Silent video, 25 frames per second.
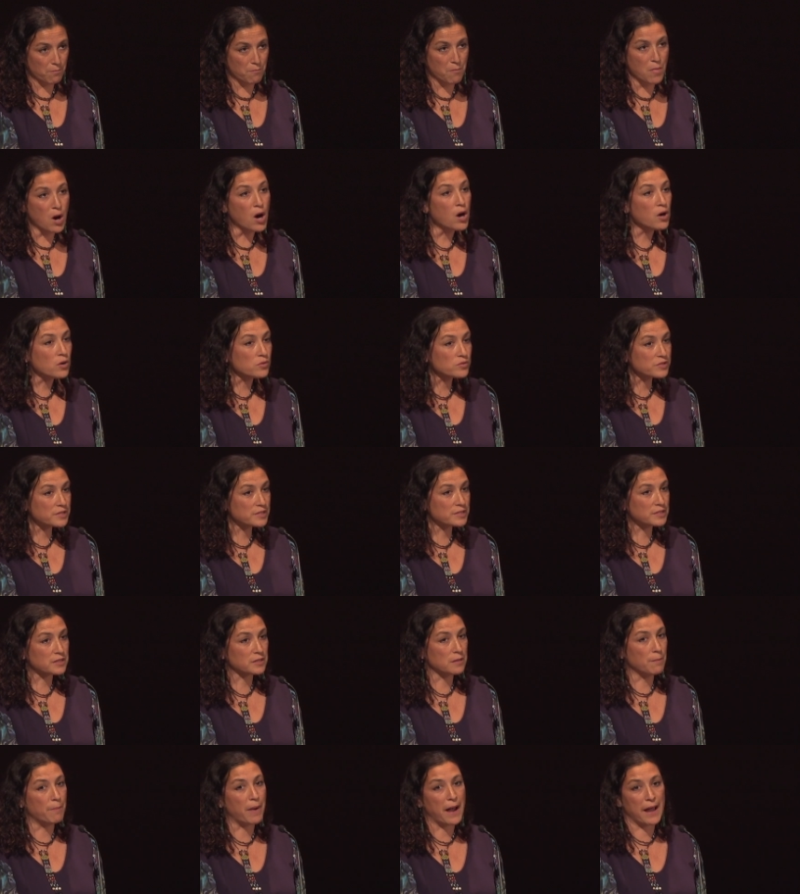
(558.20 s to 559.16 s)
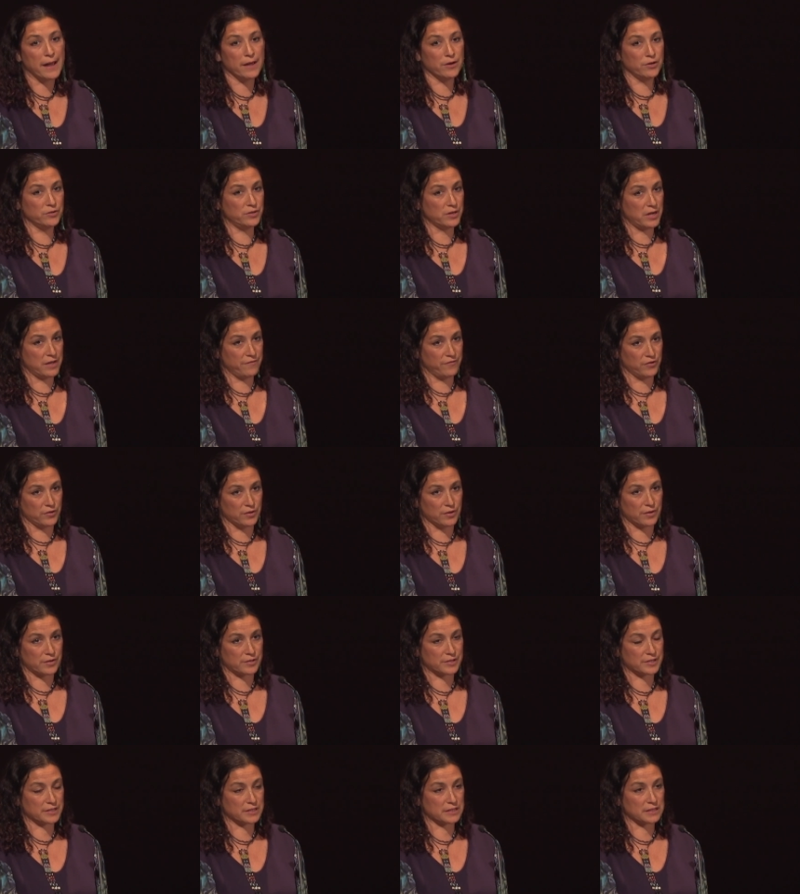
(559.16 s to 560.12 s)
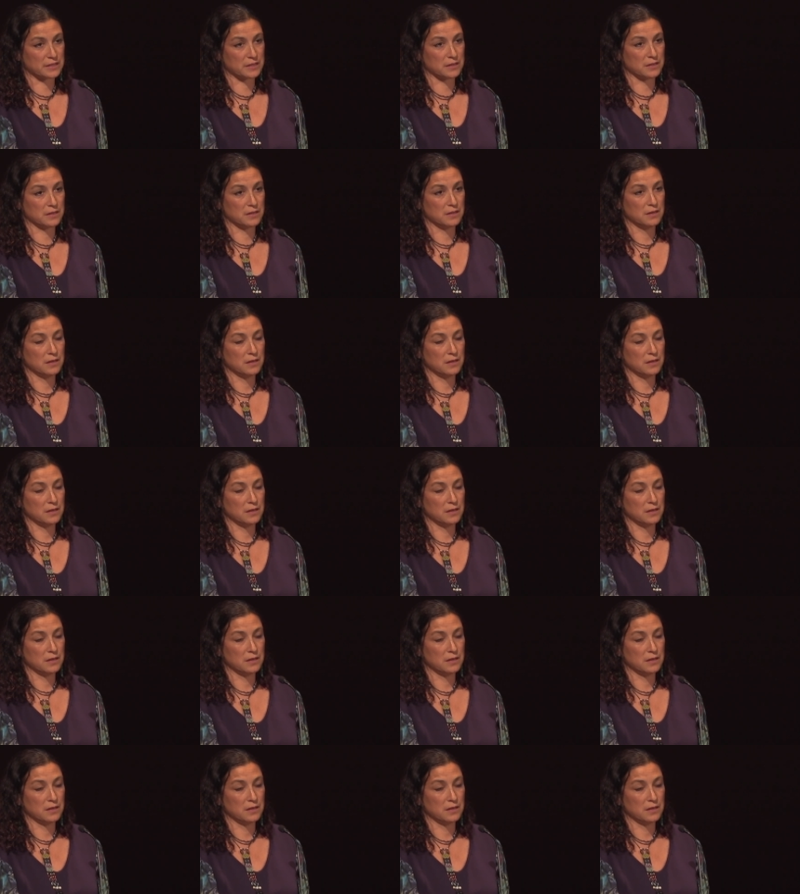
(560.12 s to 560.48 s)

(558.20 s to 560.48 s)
most biodiverse